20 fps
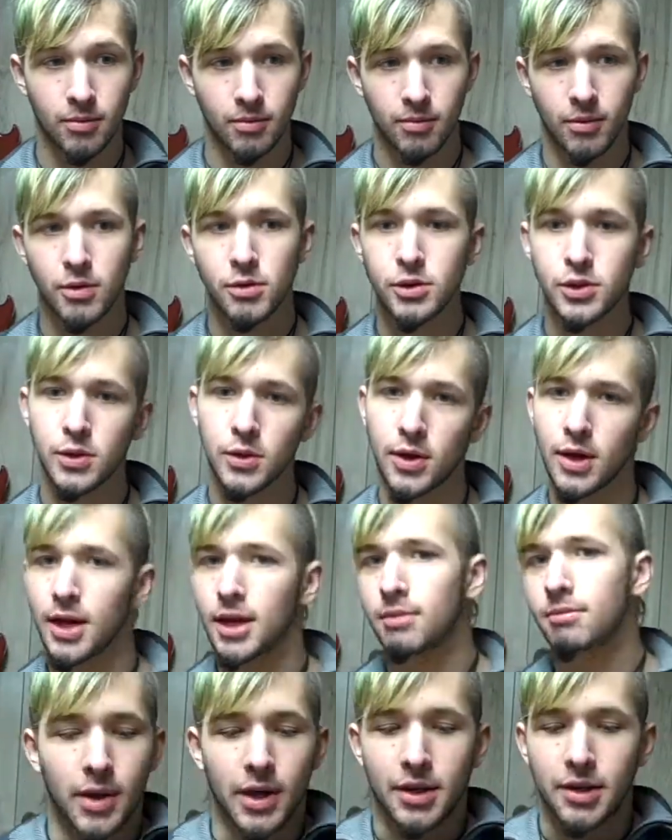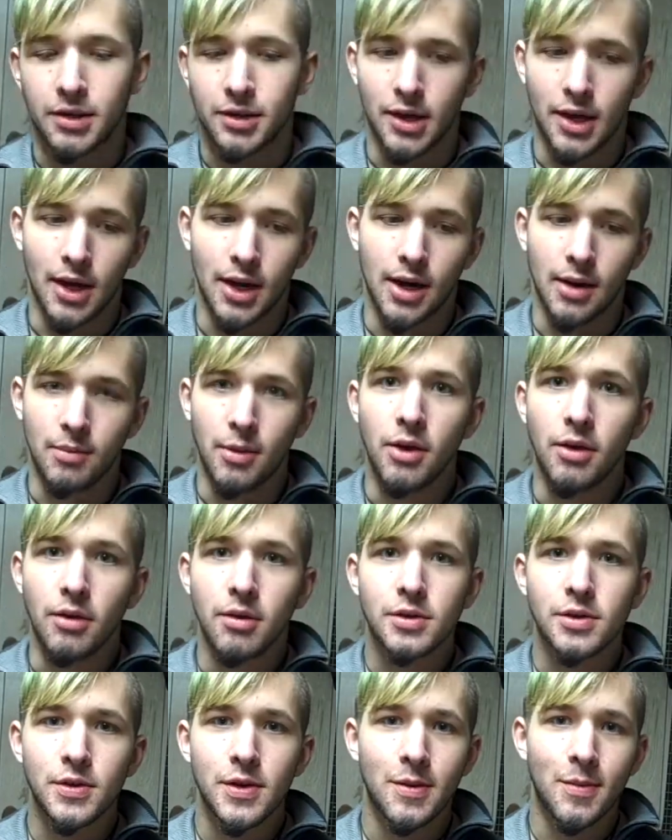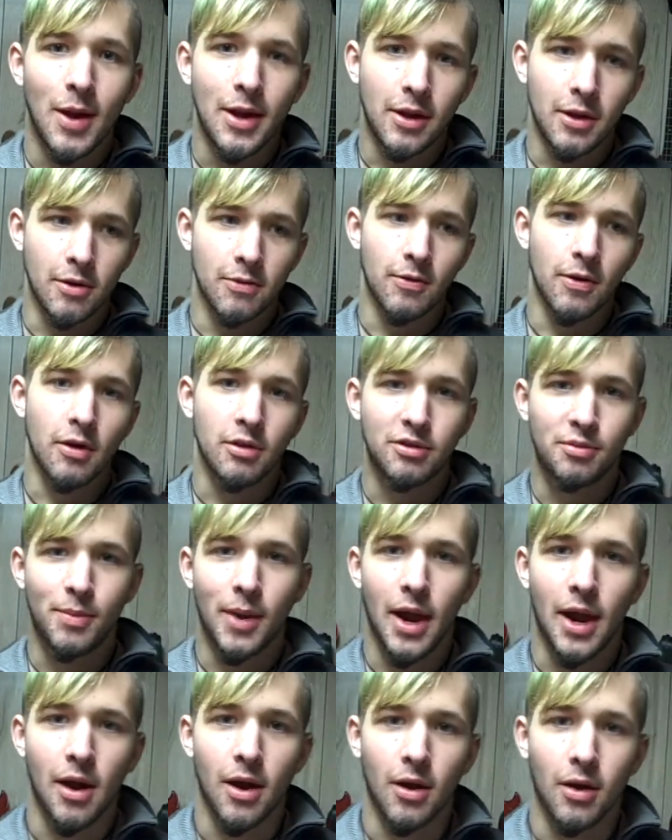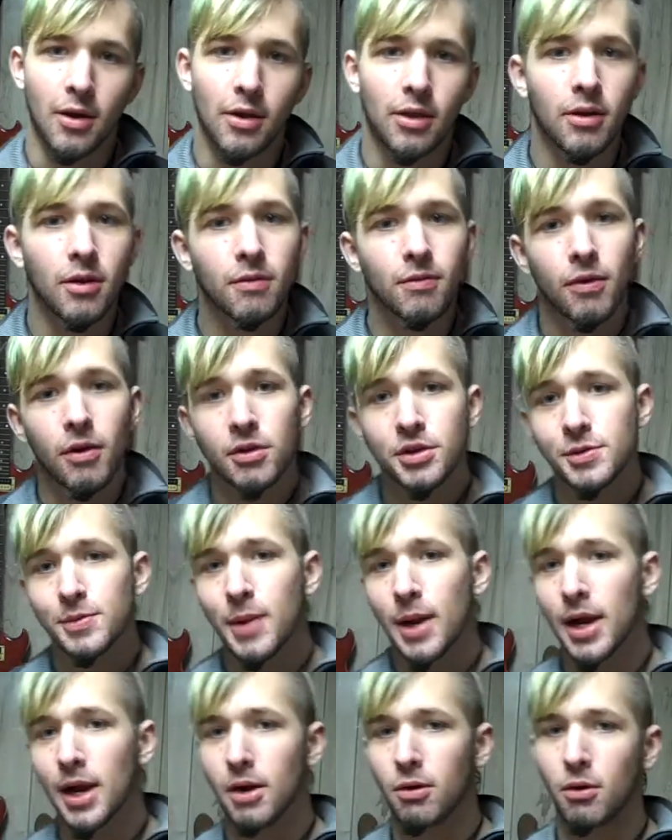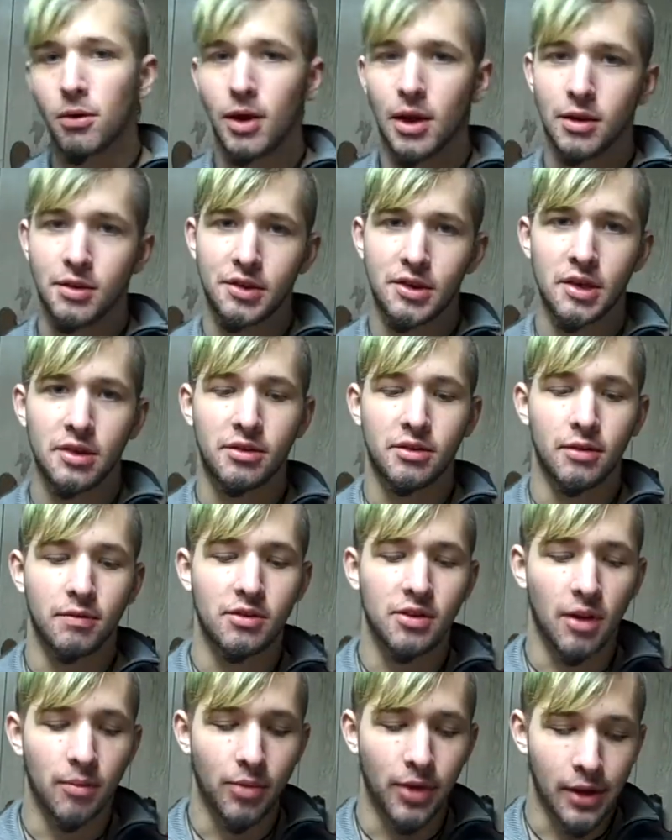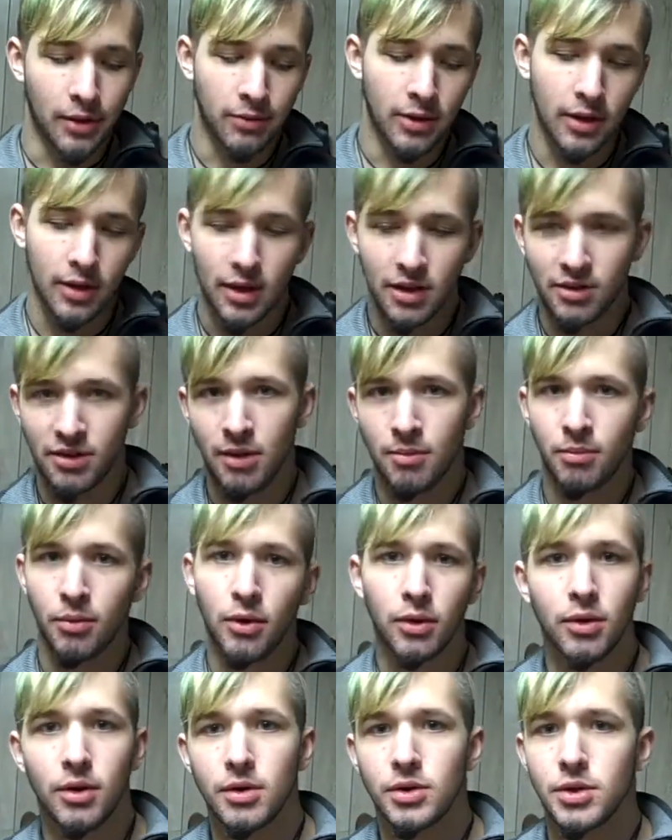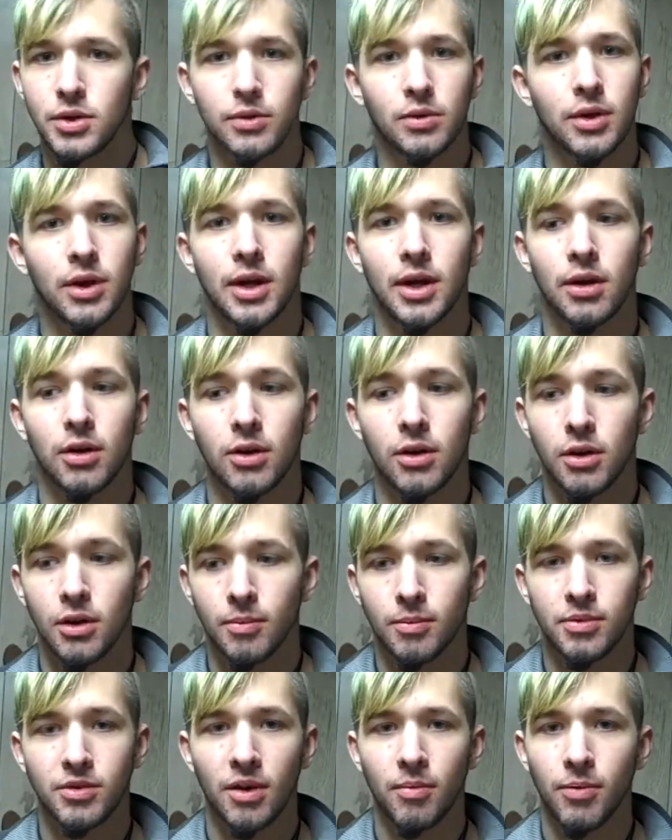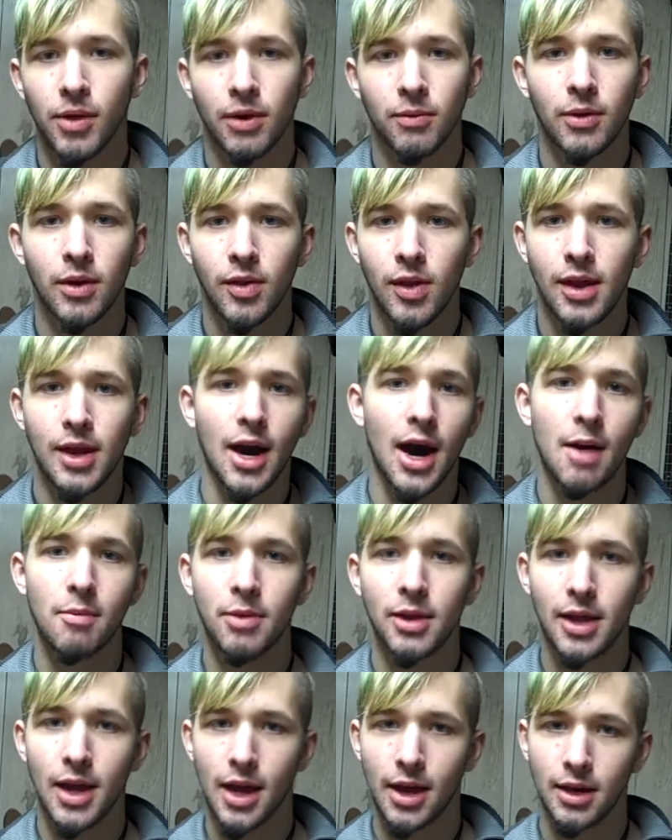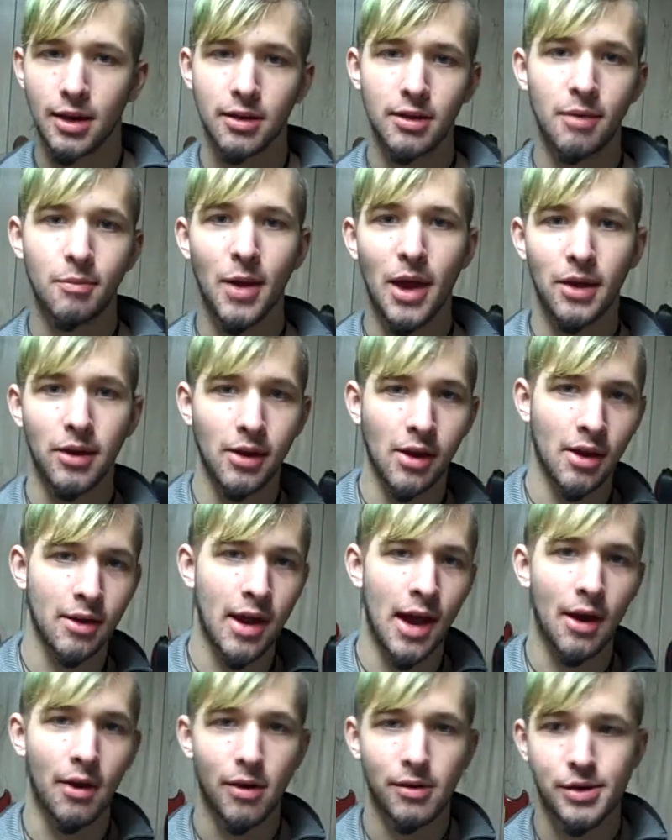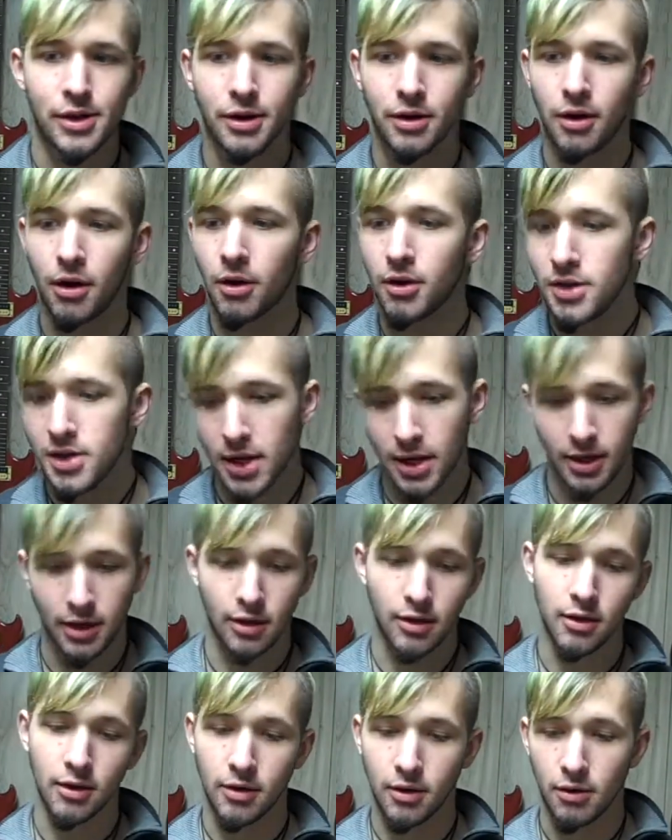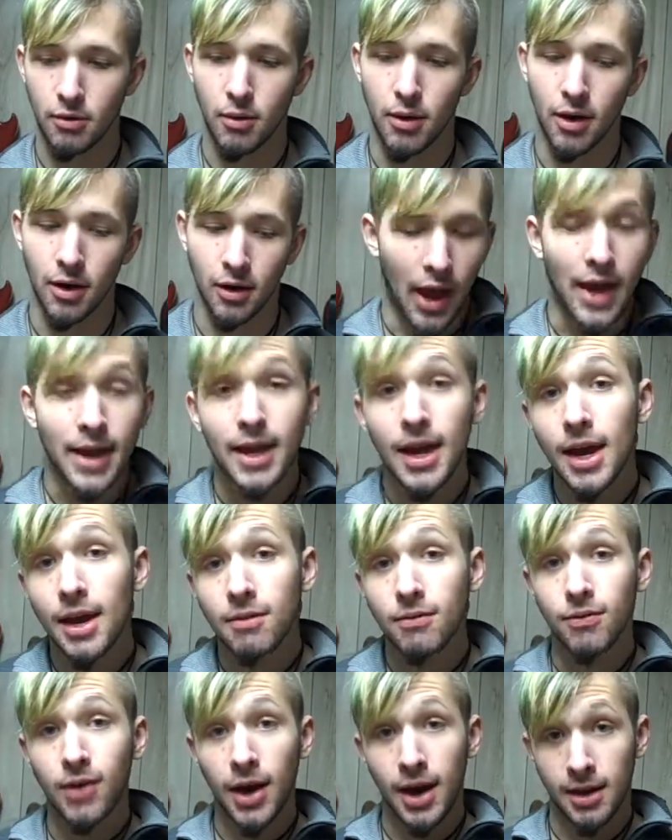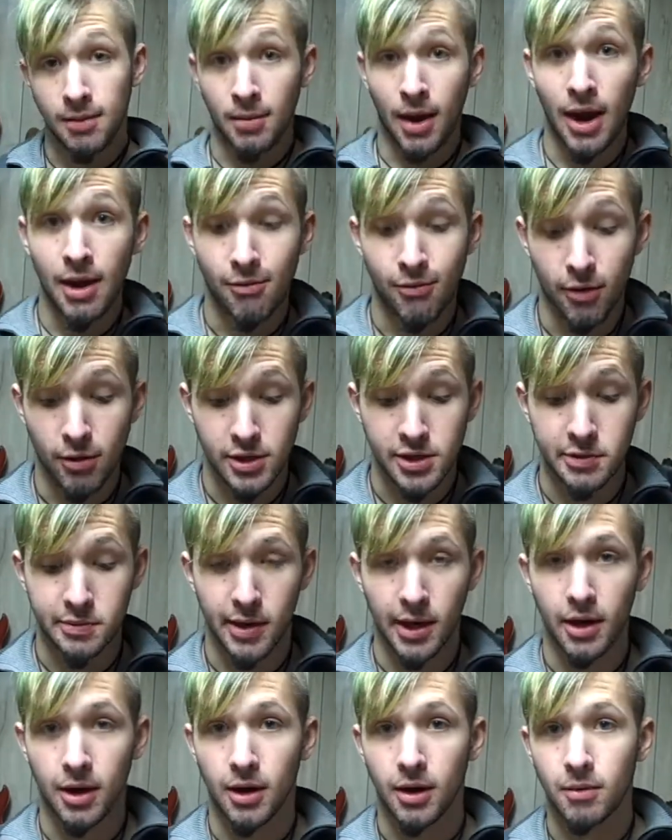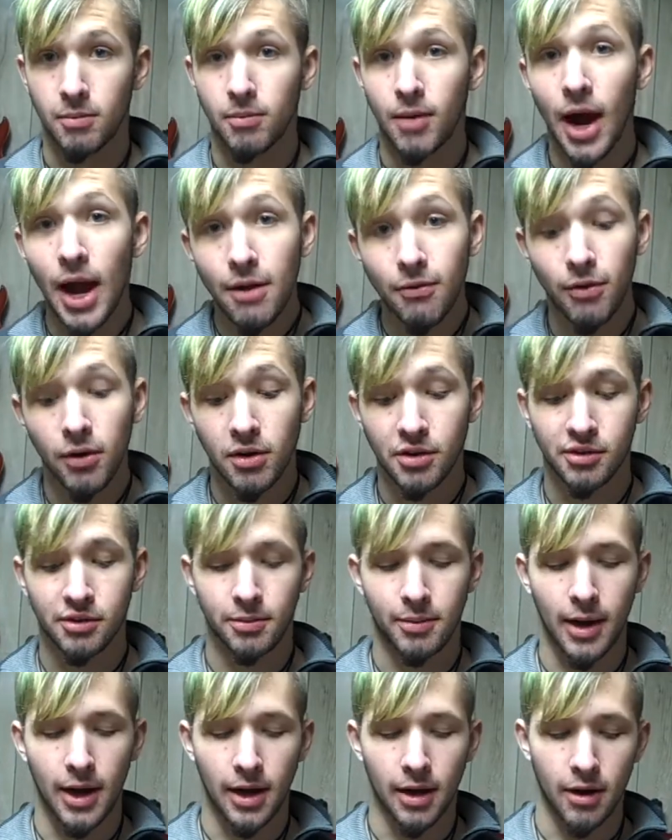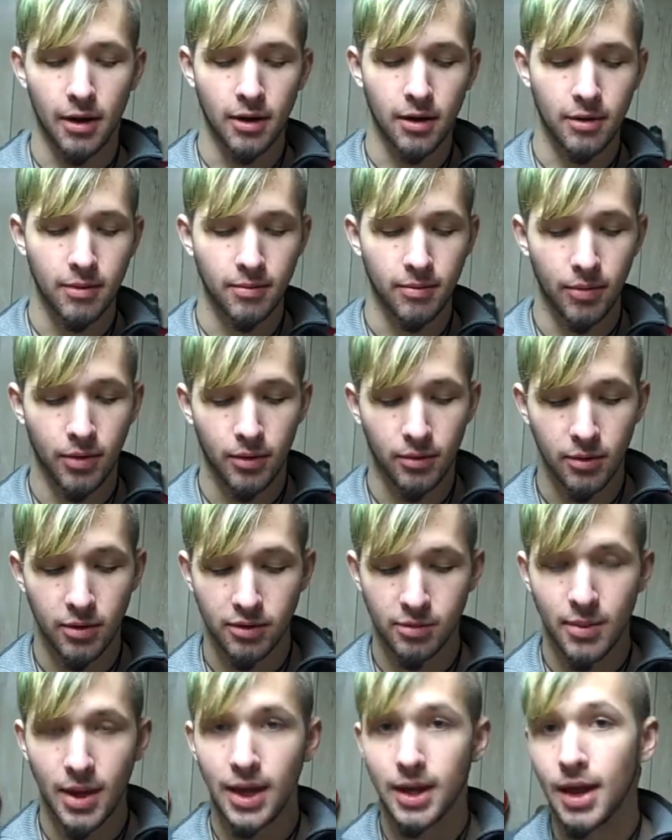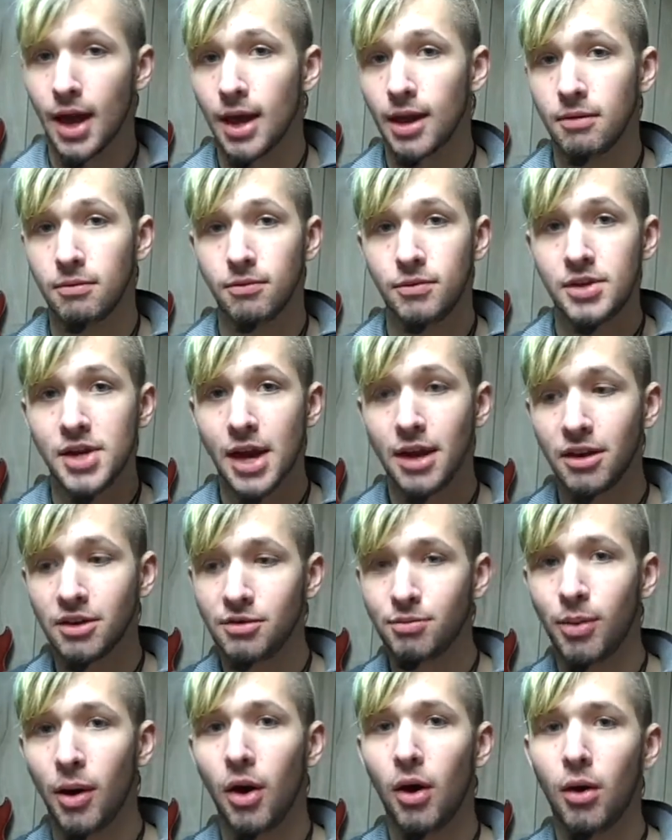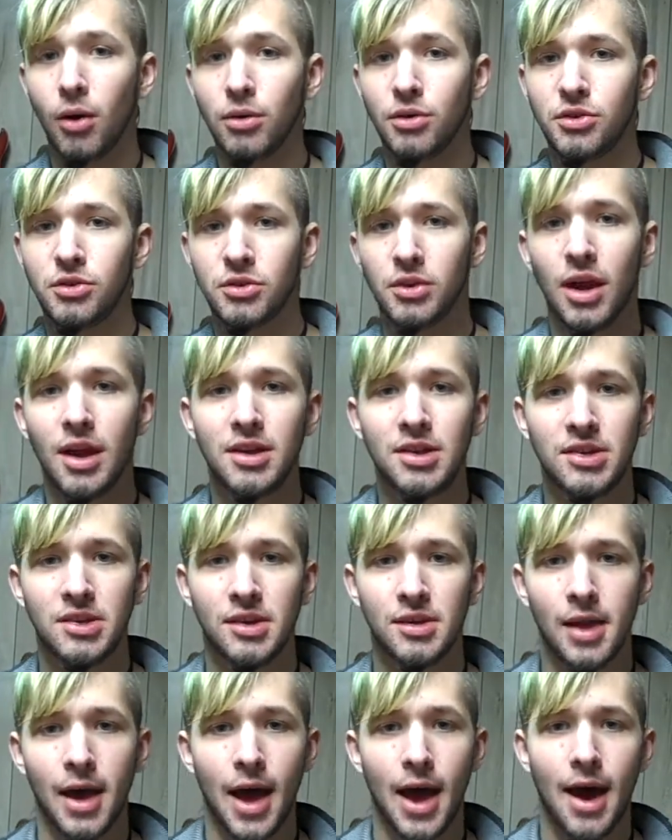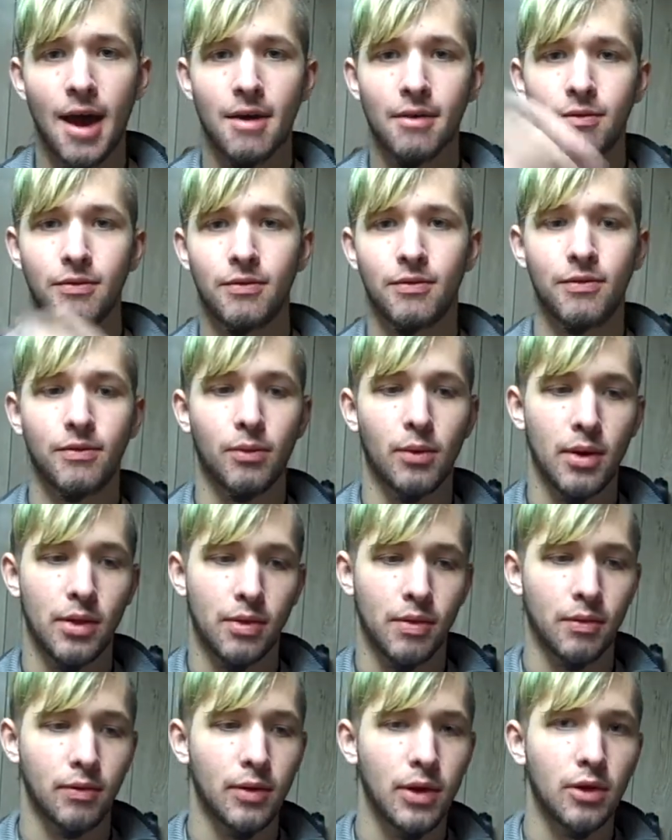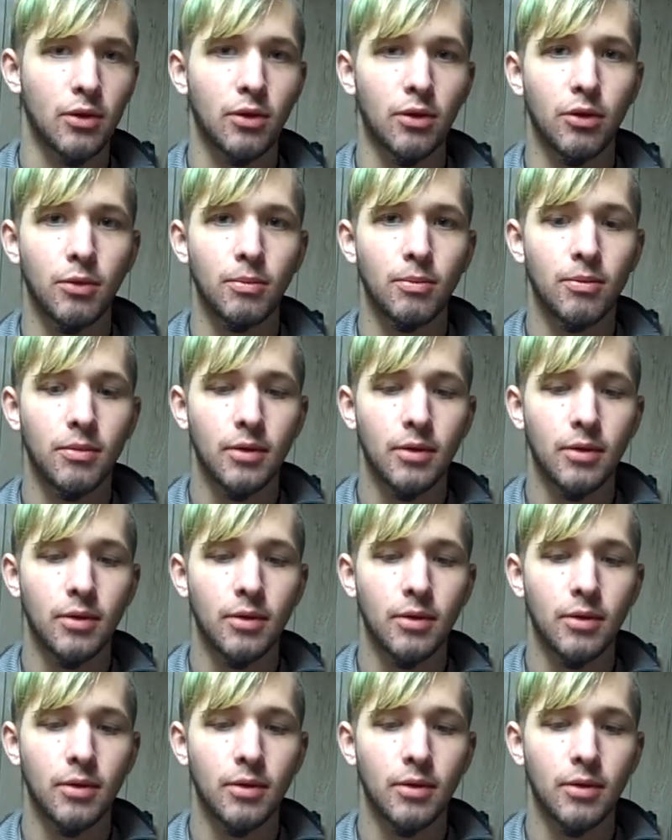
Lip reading: Usually. But you usually make your first pair, and your first pair will consist of something really simple usually, or something really complicated depending on how articulate you were. I can't find my first pair. My first pair was made out of tennis balls sliced in half with little